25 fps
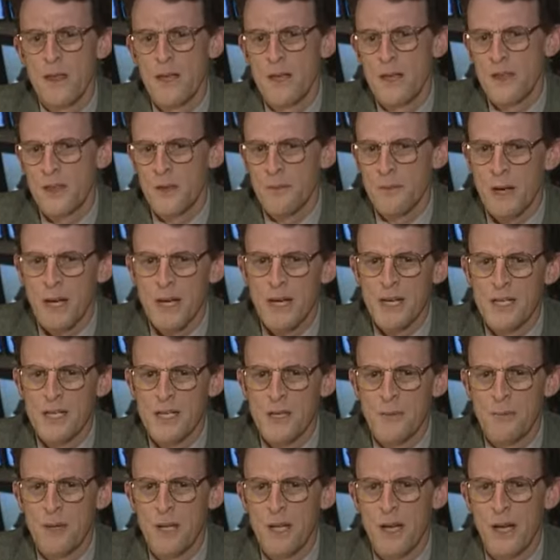The money
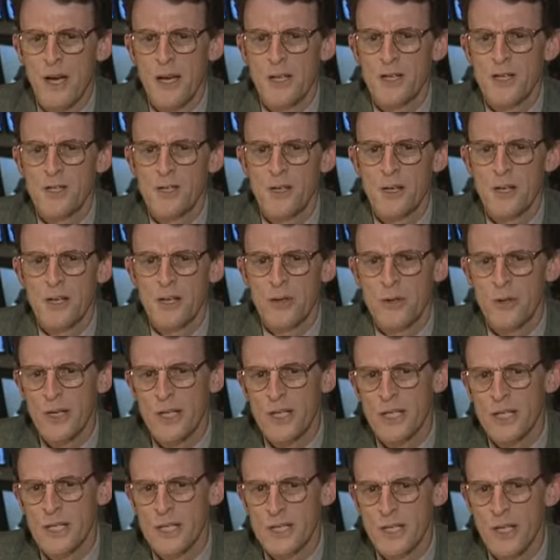supply should increase
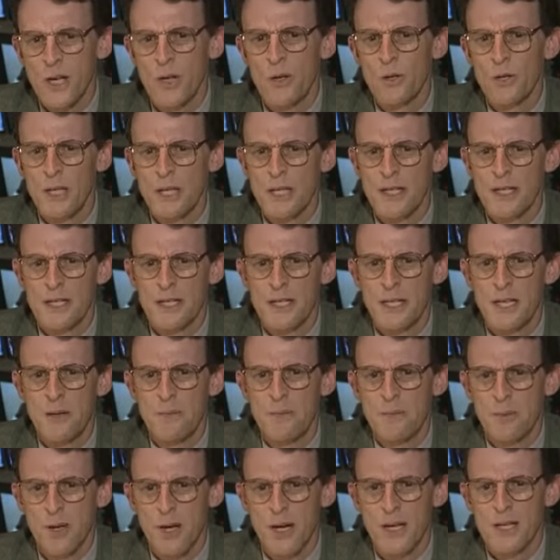slowly to keep
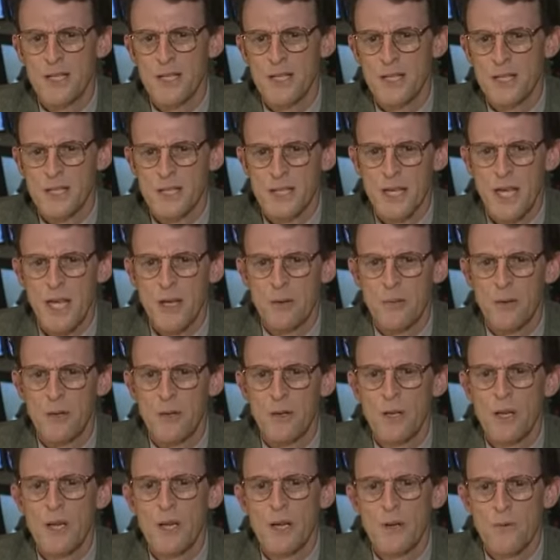prices stable,
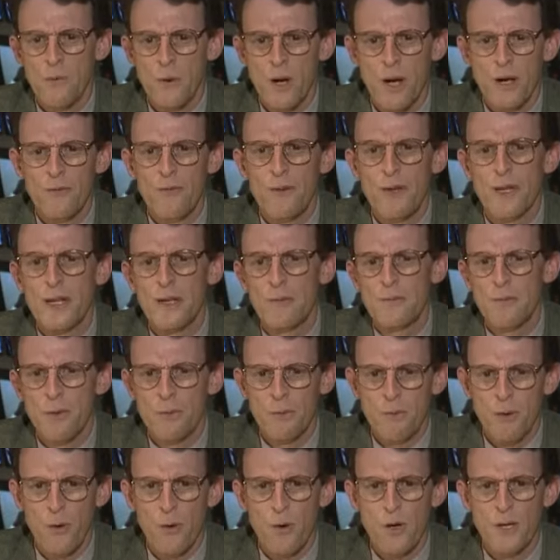roughly in
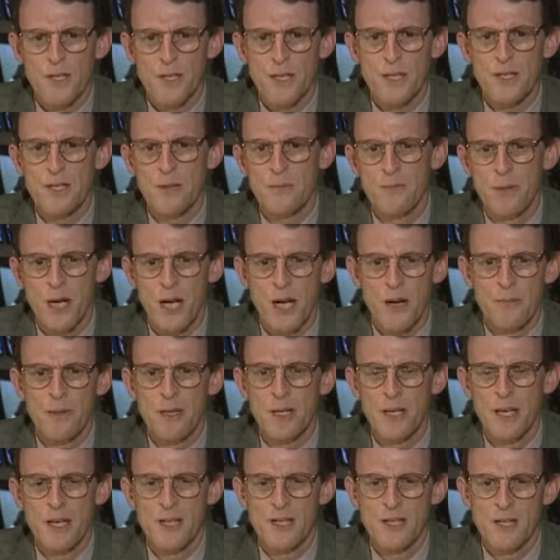proportion to
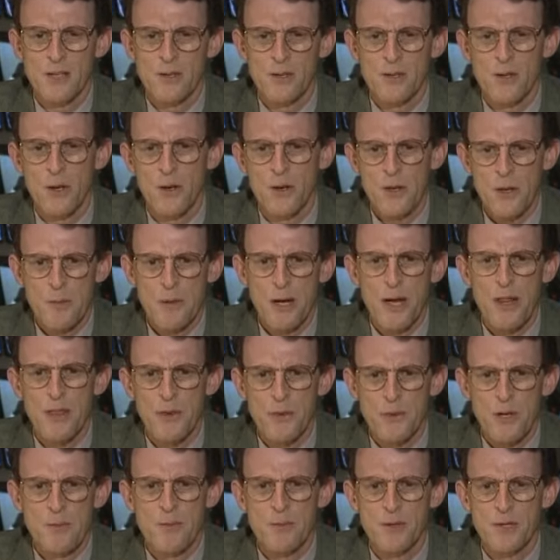population growth, about
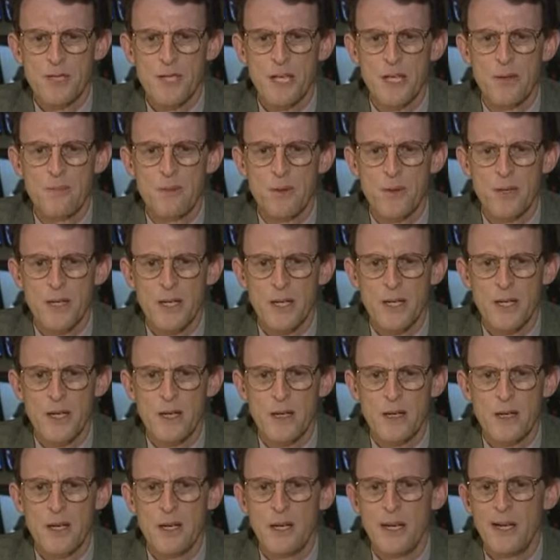3% per
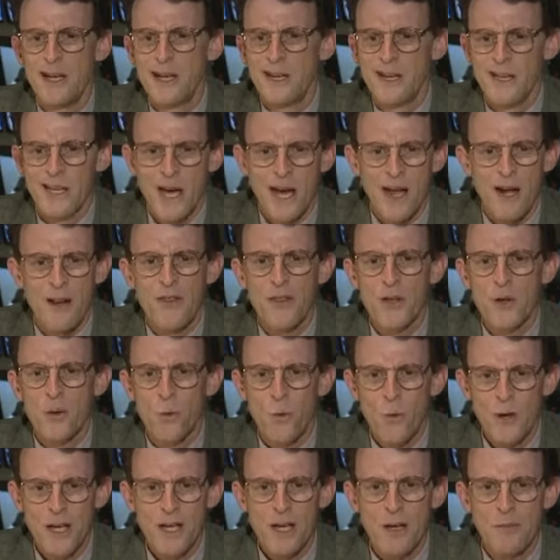year, not at the
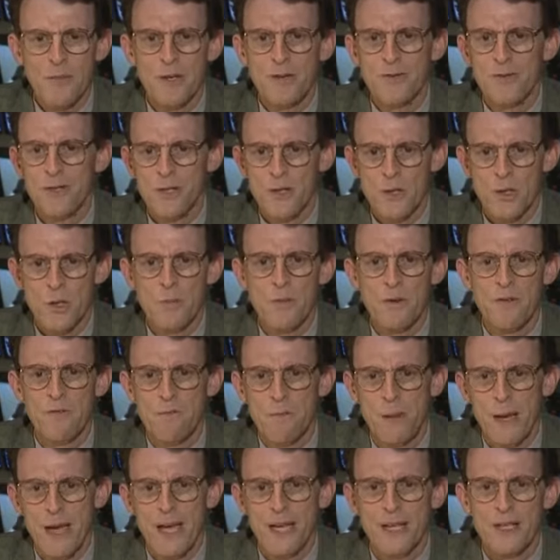whim of a group of
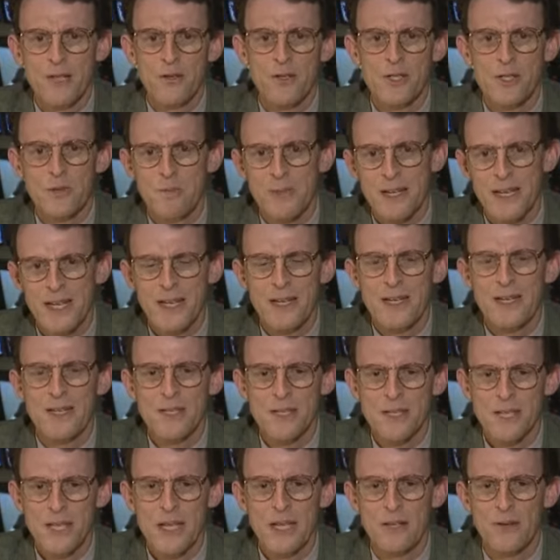bankers meeting in
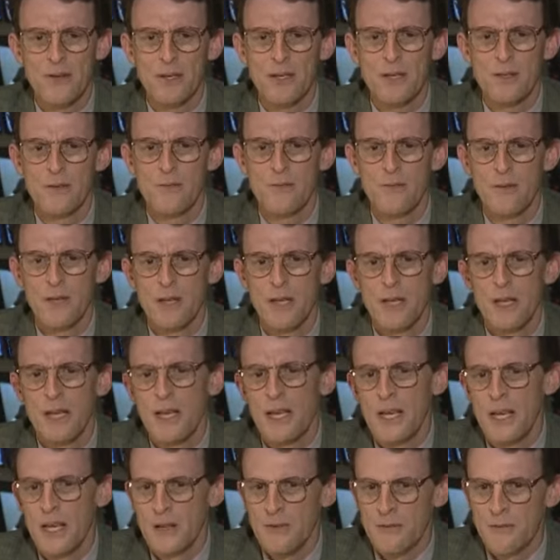secret.
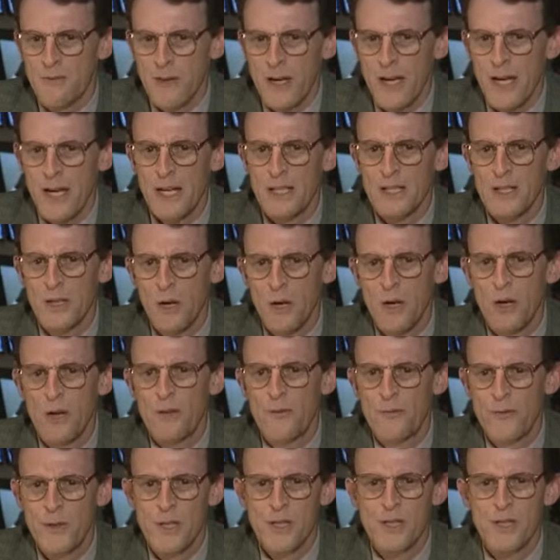In fact, all
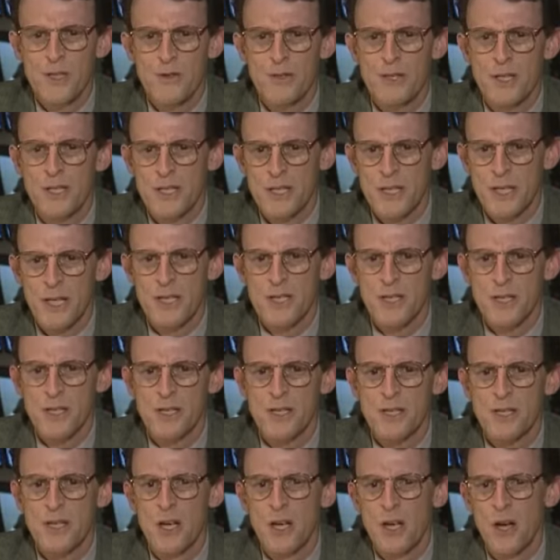future
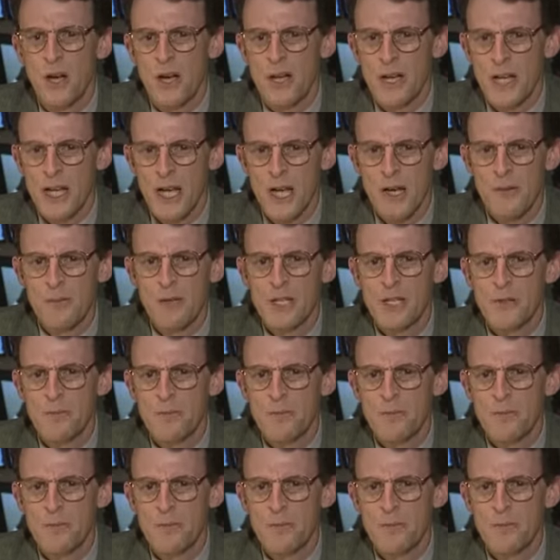decisions on how much